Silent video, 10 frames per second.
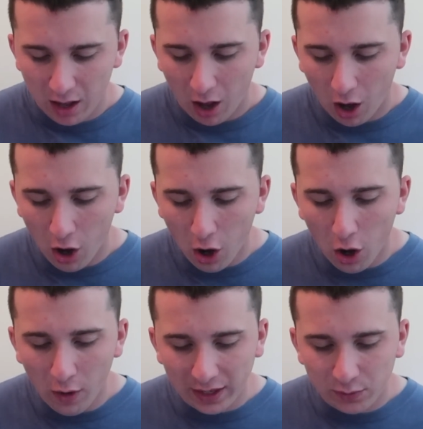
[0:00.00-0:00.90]
Oh,
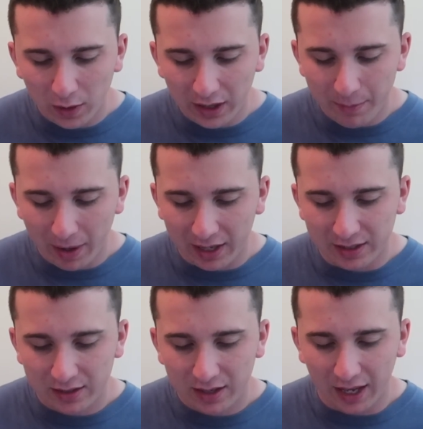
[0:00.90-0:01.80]
that's Willie
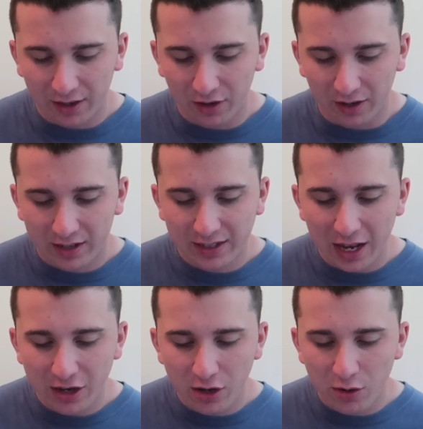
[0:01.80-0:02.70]
Mays. Okay, good. Because I
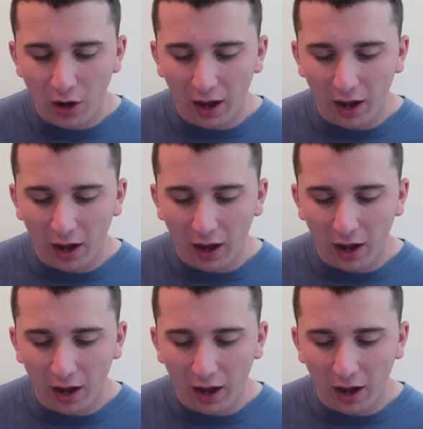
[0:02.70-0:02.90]
knew uh,